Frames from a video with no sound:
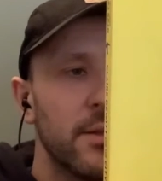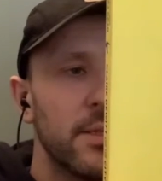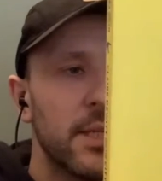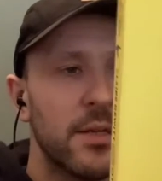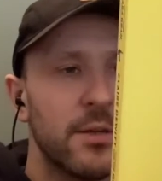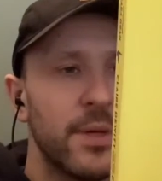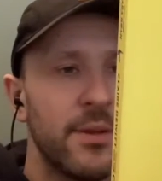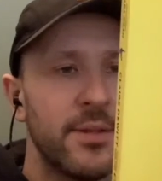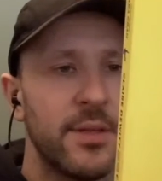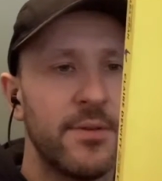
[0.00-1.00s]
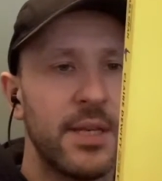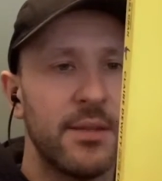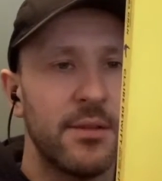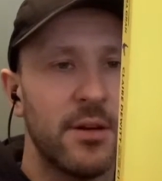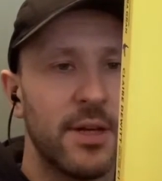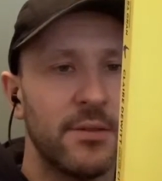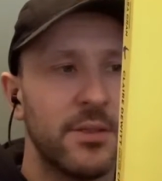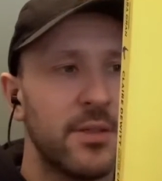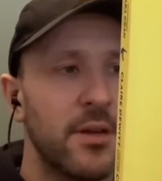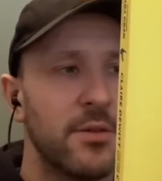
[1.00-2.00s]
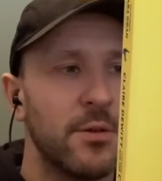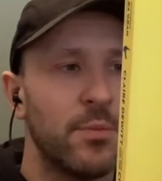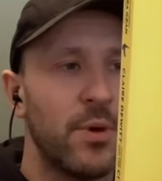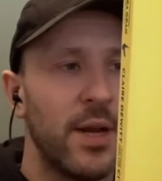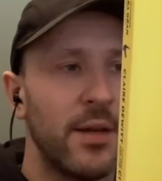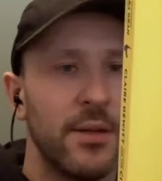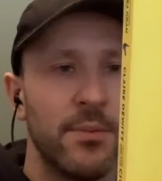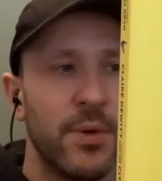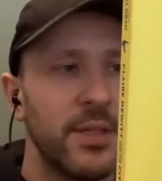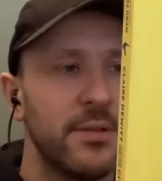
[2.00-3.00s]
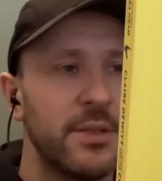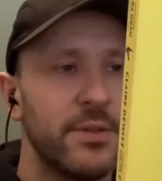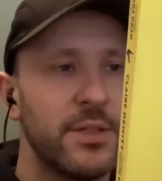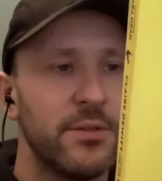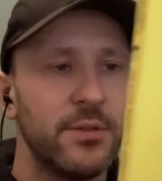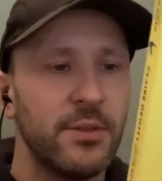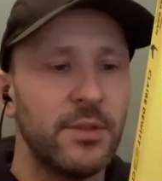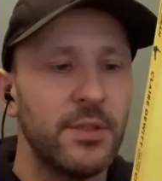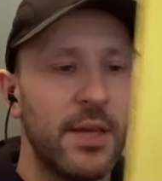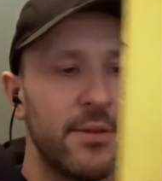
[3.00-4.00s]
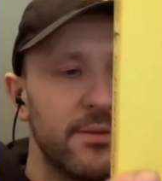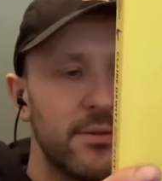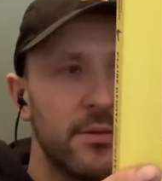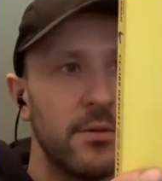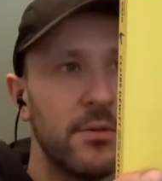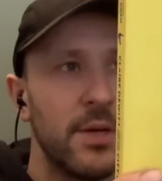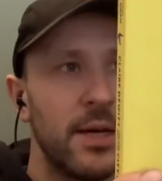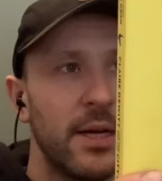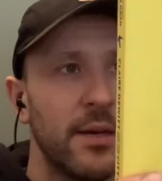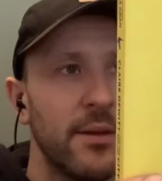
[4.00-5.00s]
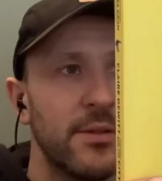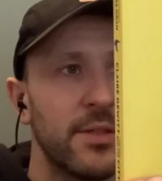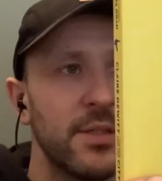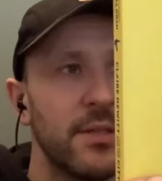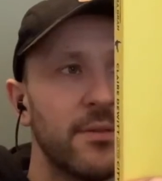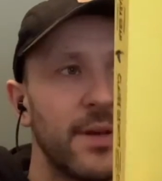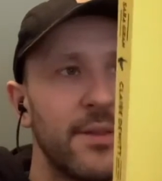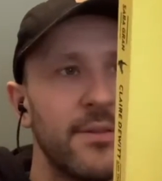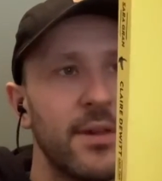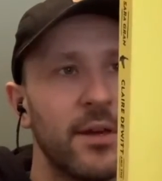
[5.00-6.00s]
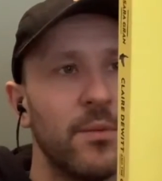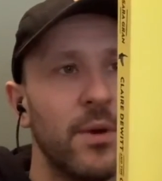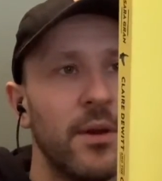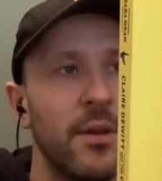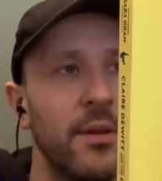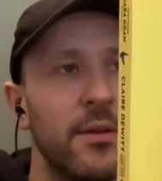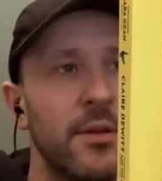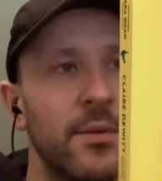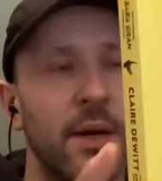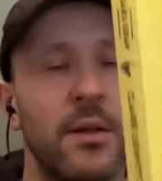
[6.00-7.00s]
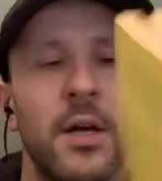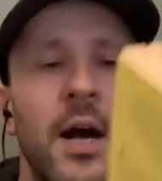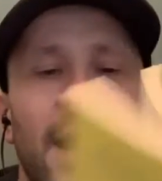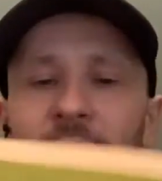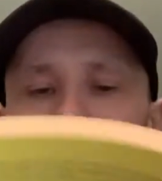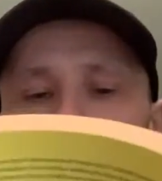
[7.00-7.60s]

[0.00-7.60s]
Claire DeWitt and the City of the Dead is a knockout start to a brazenly original new series, yes. So I just need to find the second one as well. I think I